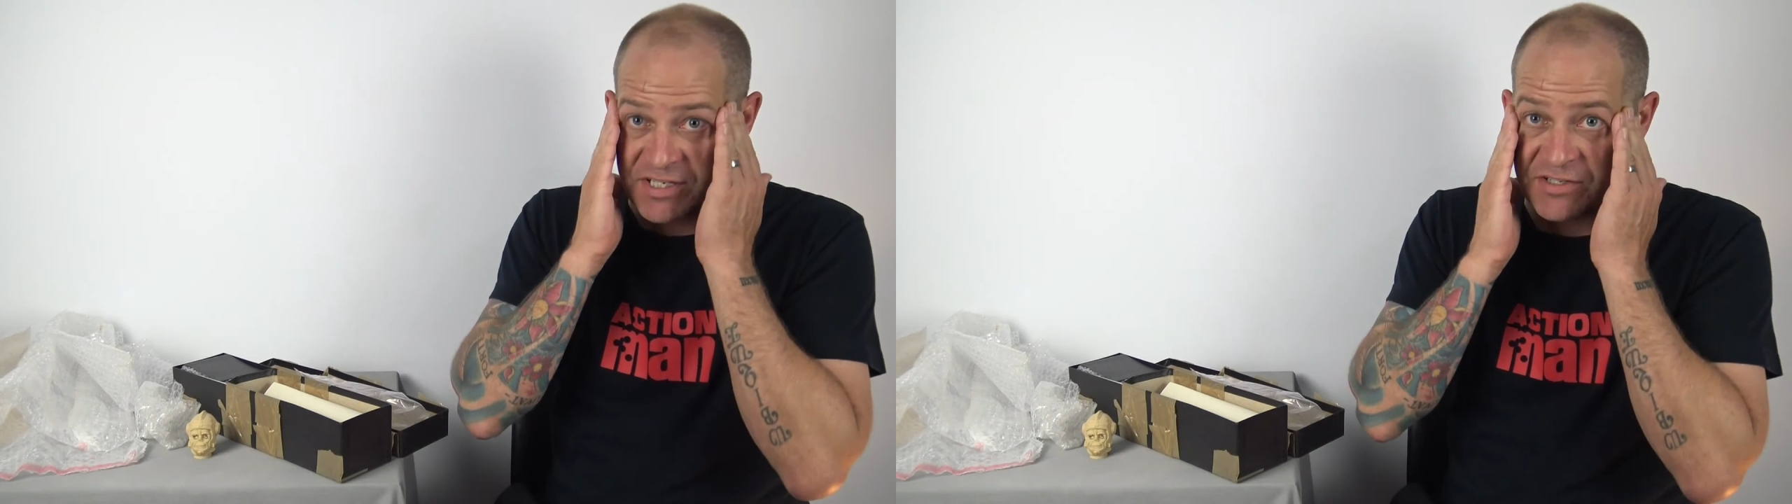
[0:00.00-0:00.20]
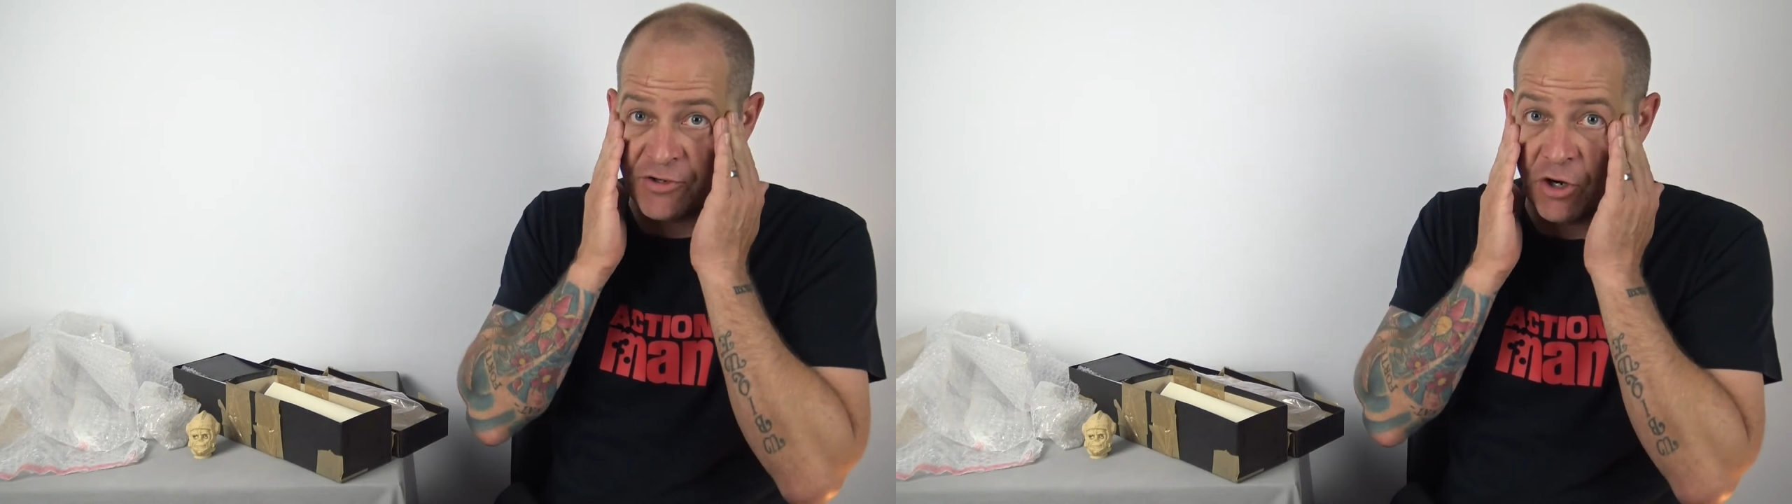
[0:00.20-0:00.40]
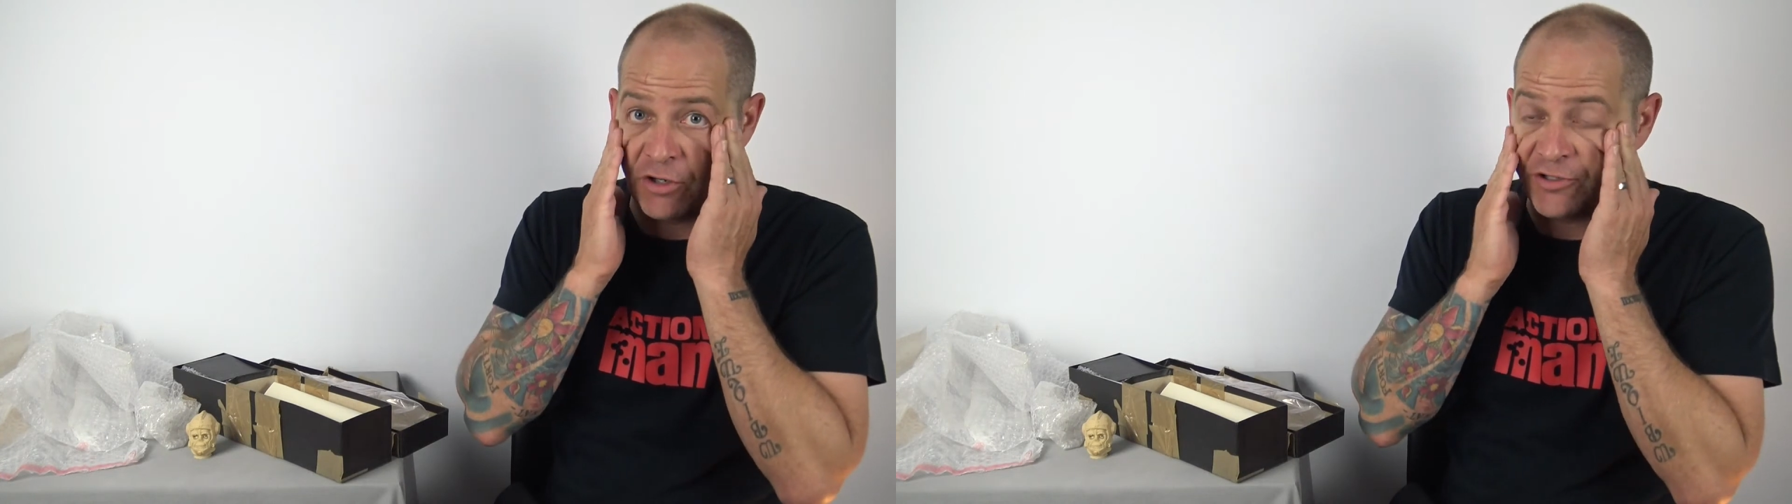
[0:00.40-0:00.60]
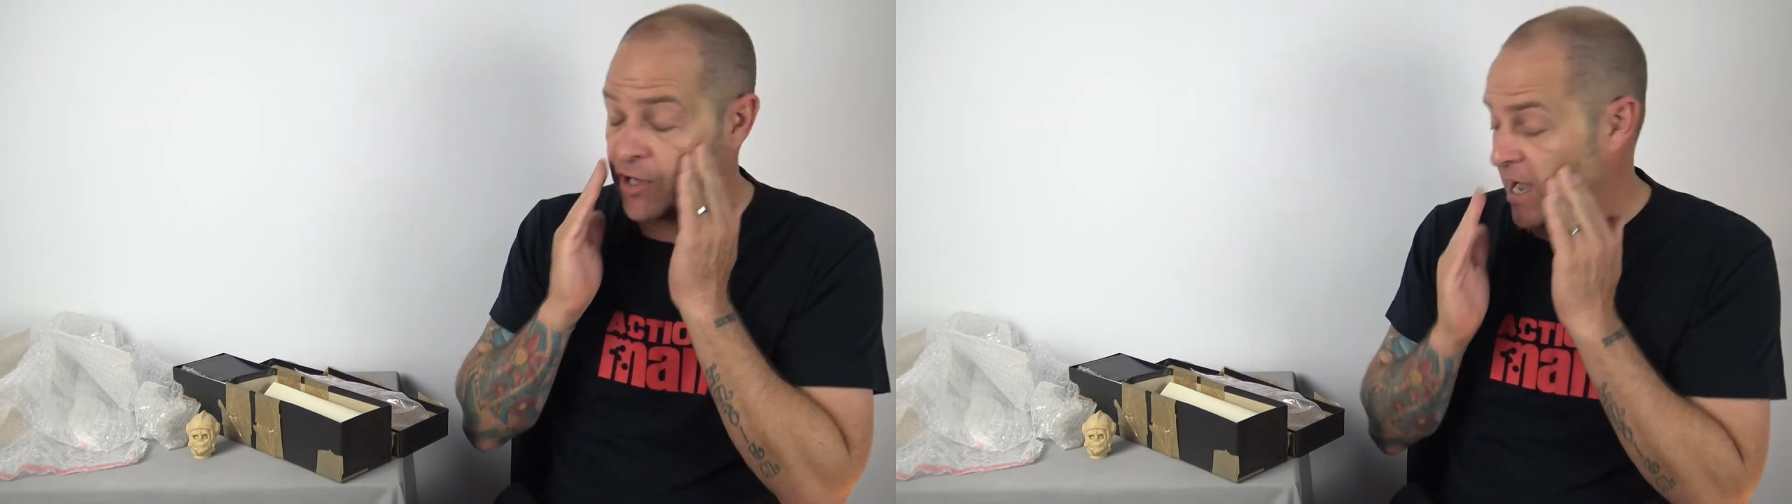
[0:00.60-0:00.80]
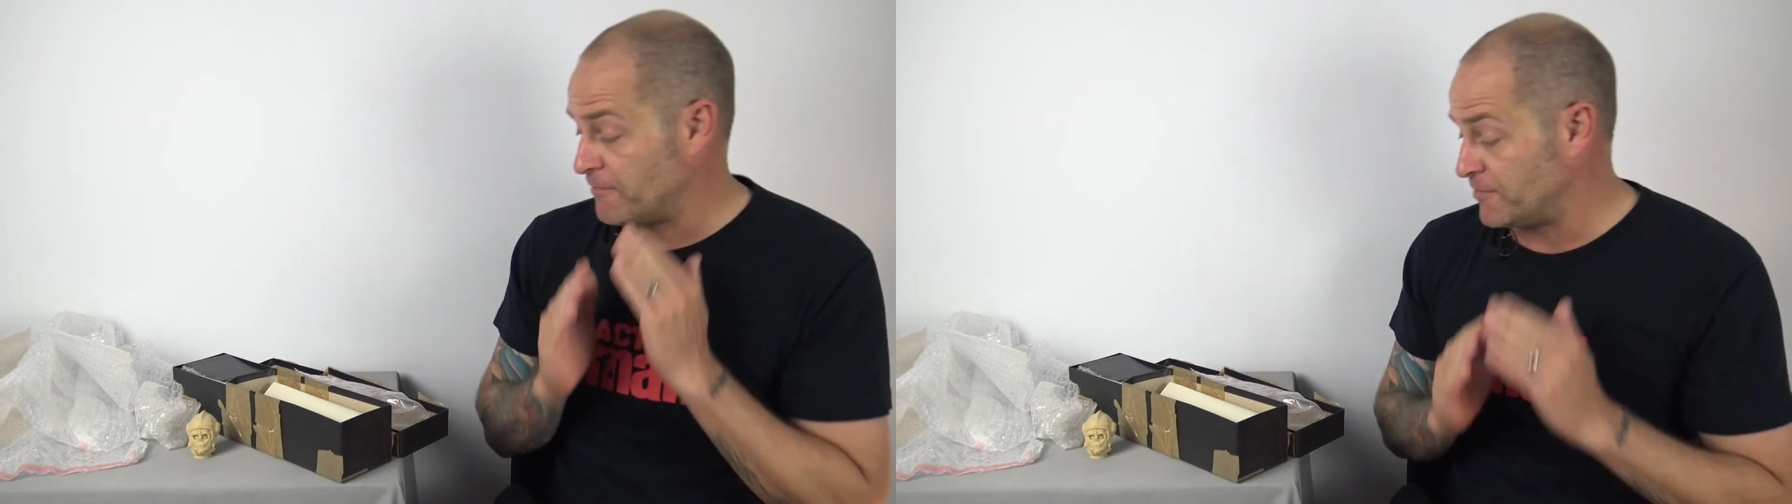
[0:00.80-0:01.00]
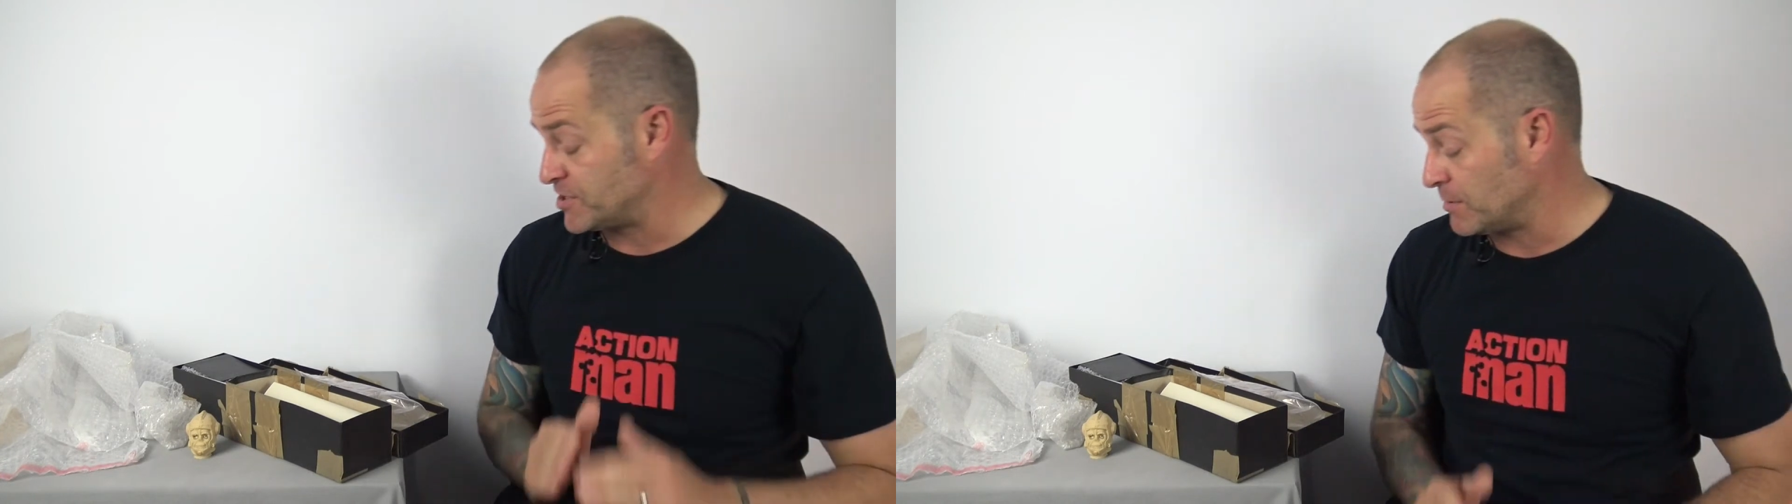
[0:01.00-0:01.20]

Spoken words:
is not your average